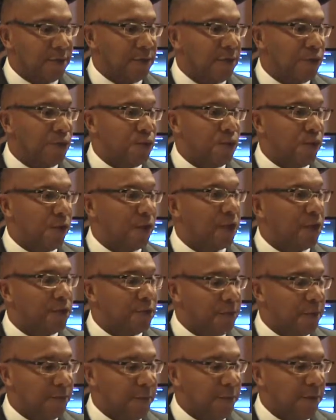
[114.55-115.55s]
new
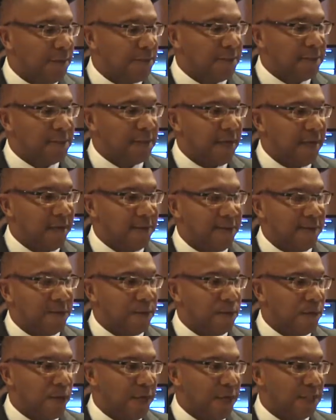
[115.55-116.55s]
workload deployment time
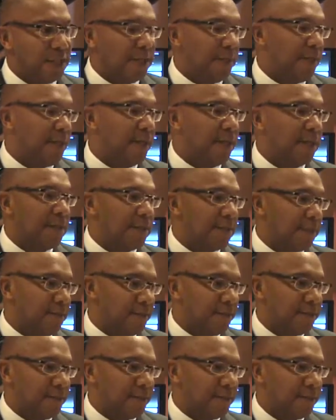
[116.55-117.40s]
from weeks to minutes.